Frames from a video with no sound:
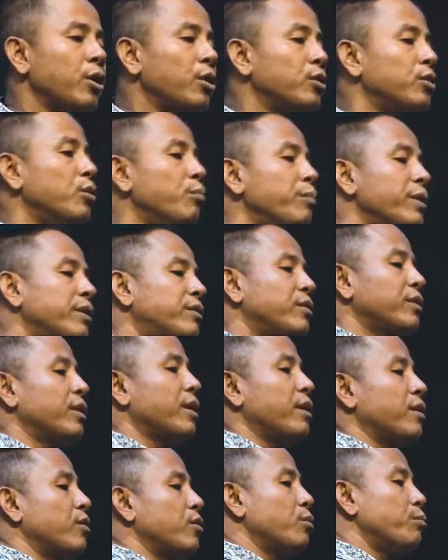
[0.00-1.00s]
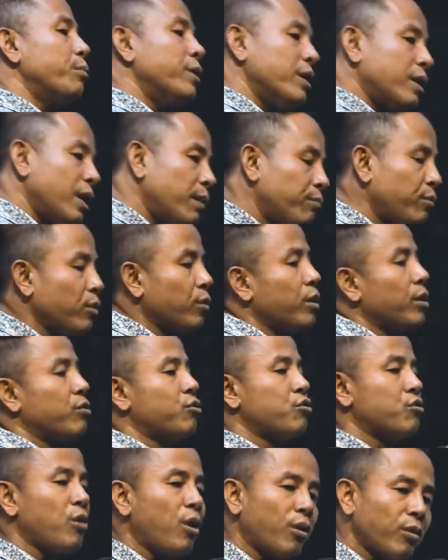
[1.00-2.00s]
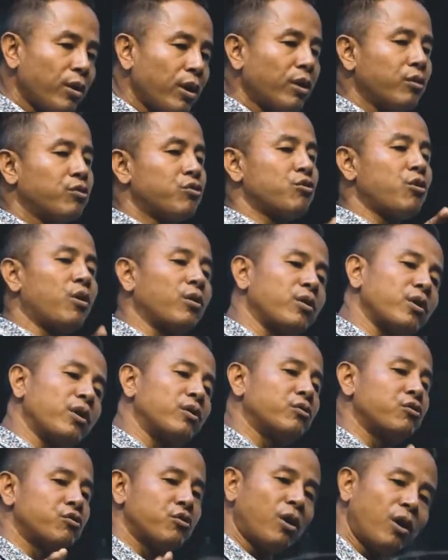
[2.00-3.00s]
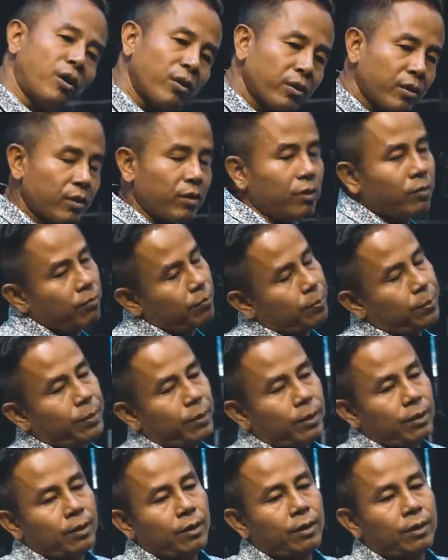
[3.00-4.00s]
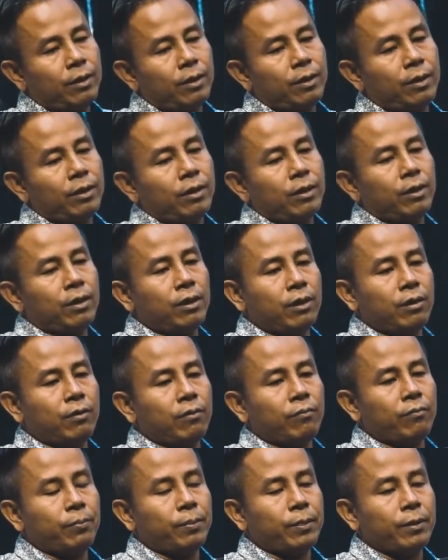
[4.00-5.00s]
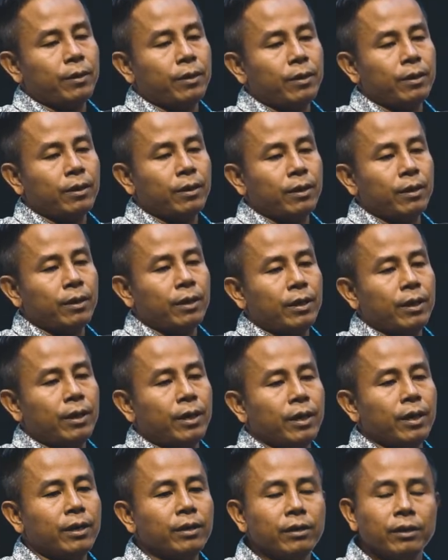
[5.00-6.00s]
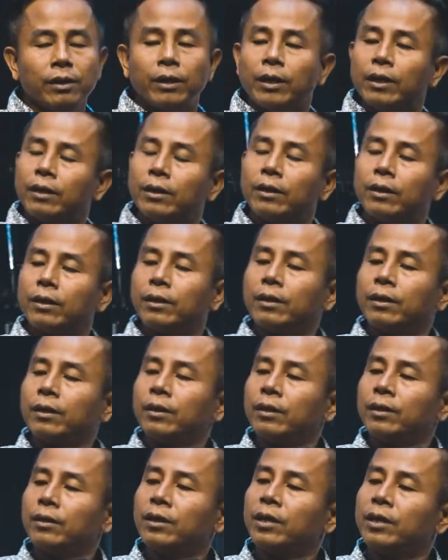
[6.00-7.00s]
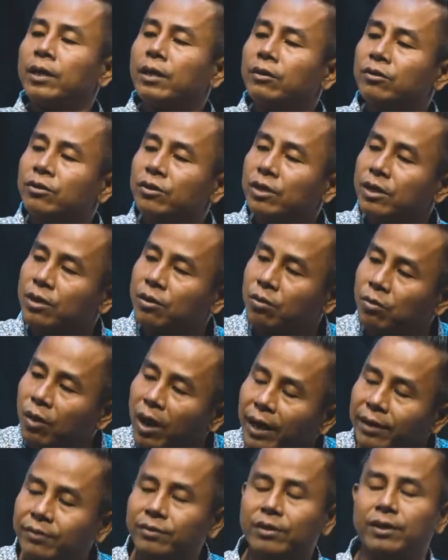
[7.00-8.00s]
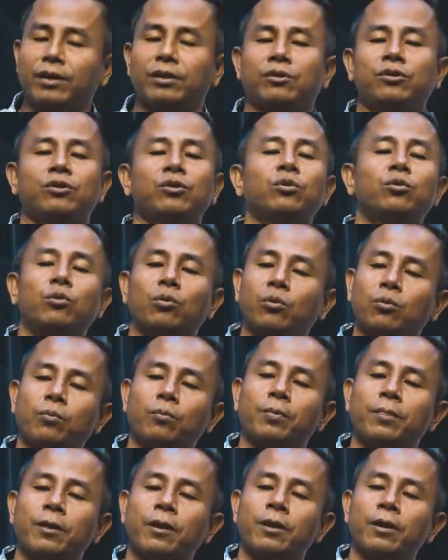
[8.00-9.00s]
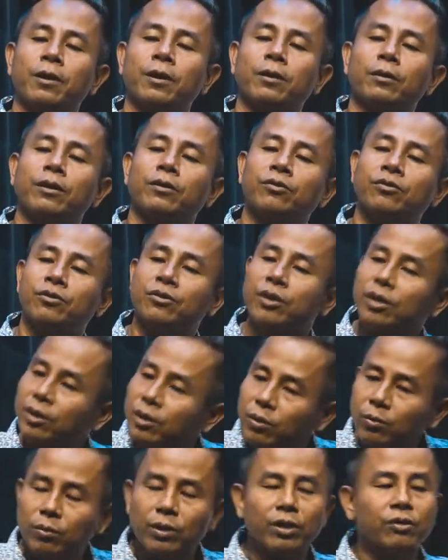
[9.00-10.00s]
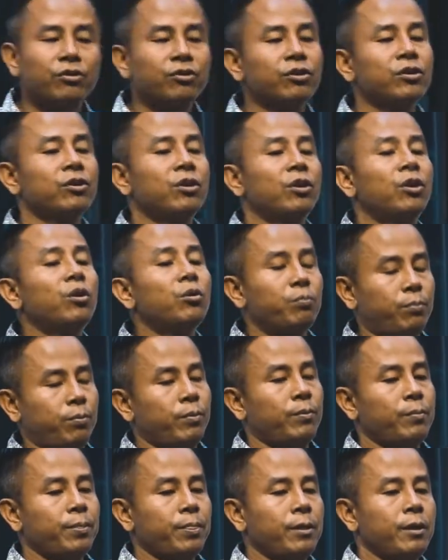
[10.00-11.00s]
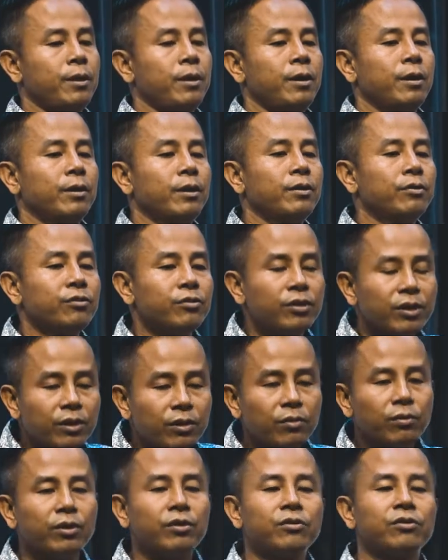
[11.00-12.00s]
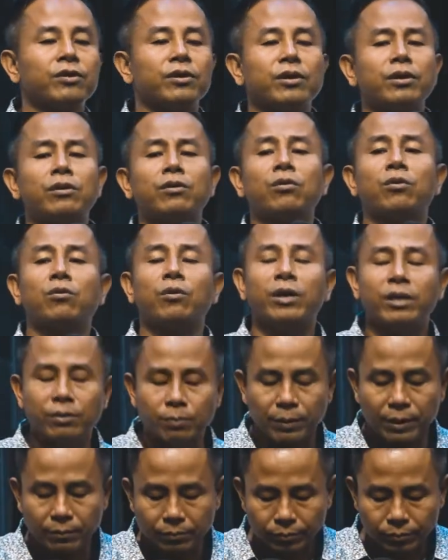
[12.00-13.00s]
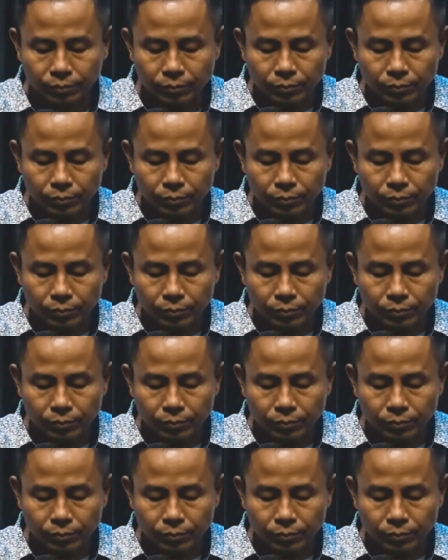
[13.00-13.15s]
you meet together, you build up, you get stronger and stronger and stronger, and they can see Christ in you. They see you, they see hope. They see you, they see encouragement.